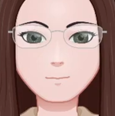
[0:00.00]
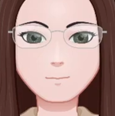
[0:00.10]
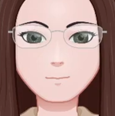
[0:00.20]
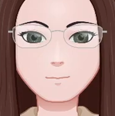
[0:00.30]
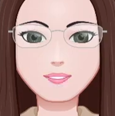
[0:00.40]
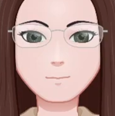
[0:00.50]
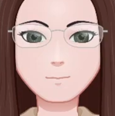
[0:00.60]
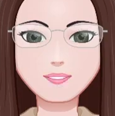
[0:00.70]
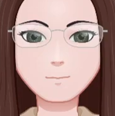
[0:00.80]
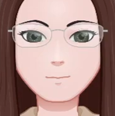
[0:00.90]
There's
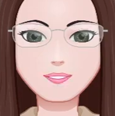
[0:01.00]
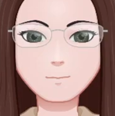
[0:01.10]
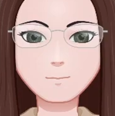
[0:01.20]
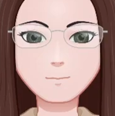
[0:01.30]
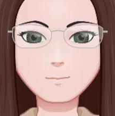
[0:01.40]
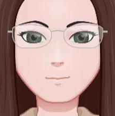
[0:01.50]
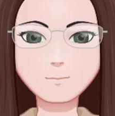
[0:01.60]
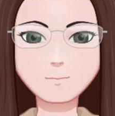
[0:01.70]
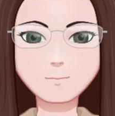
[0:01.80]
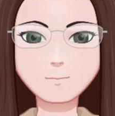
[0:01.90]
usually a song each
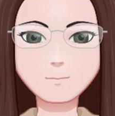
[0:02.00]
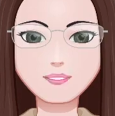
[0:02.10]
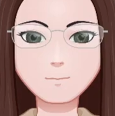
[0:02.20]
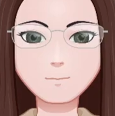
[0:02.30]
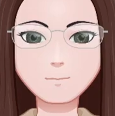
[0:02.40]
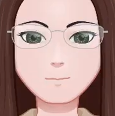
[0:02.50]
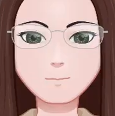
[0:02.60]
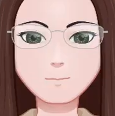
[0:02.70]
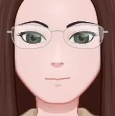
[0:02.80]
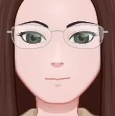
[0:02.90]
year that kind of
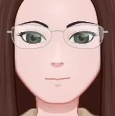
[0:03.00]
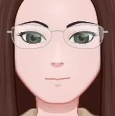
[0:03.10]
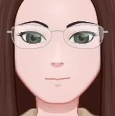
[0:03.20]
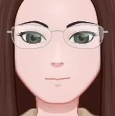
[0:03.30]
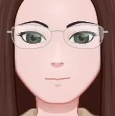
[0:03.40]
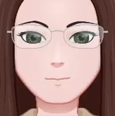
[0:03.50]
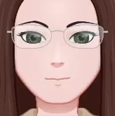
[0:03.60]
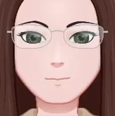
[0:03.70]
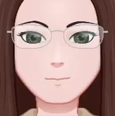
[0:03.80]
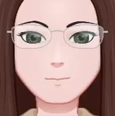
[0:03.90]
gets in your head and
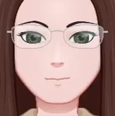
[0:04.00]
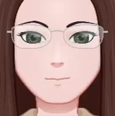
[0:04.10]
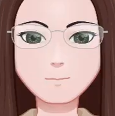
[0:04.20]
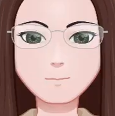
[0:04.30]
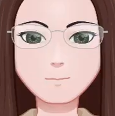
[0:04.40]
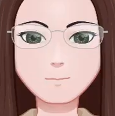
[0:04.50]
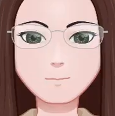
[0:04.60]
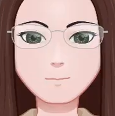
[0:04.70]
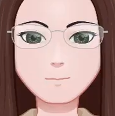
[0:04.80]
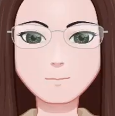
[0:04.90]
won't come
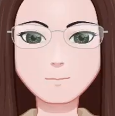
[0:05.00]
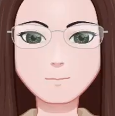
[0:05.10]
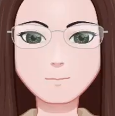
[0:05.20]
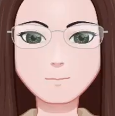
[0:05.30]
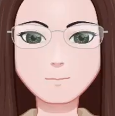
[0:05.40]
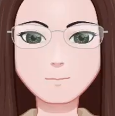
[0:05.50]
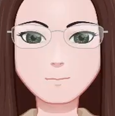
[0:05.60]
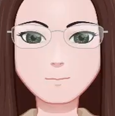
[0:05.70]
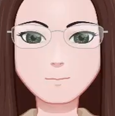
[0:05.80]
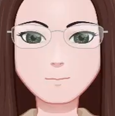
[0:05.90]
out. And
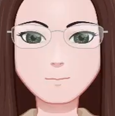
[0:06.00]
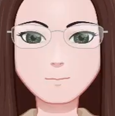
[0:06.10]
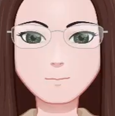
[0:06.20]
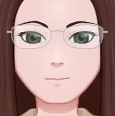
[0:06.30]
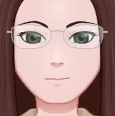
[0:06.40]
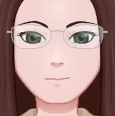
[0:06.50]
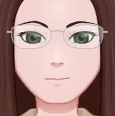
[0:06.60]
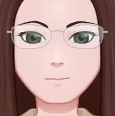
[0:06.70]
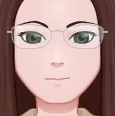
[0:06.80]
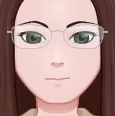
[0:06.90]
sometimes they're good songs.
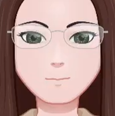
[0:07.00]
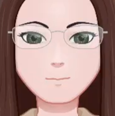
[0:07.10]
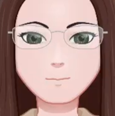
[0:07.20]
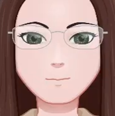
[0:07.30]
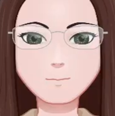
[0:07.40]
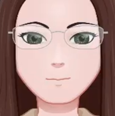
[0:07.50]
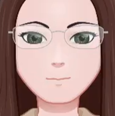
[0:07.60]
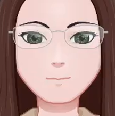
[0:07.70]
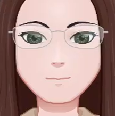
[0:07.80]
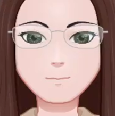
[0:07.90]

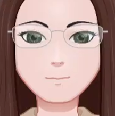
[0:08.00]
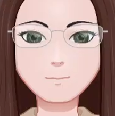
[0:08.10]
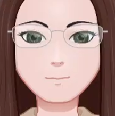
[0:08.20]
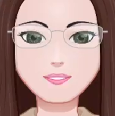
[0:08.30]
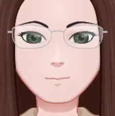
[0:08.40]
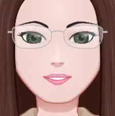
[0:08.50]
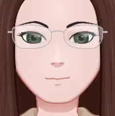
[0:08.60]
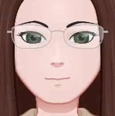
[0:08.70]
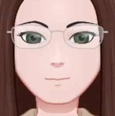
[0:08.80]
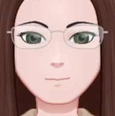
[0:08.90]
Mostly
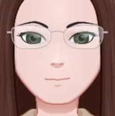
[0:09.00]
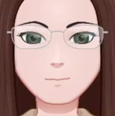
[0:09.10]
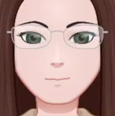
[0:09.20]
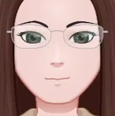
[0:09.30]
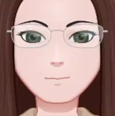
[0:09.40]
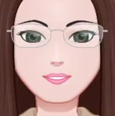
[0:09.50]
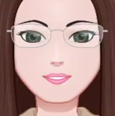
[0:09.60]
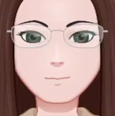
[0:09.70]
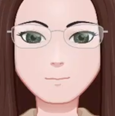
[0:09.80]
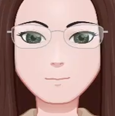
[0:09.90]
they're not
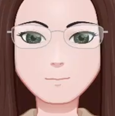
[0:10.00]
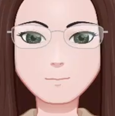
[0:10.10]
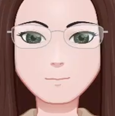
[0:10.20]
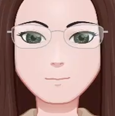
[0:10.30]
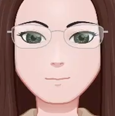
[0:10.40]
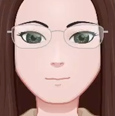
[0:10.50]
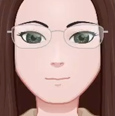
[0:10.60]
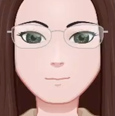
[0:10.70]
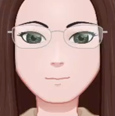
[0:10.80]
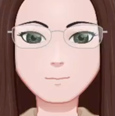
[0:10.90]
great songs,
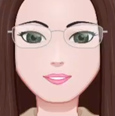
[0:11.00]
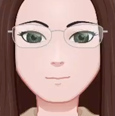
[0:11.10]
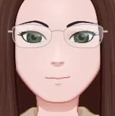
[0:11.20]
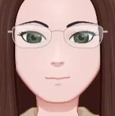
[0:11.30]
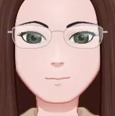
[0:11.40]
but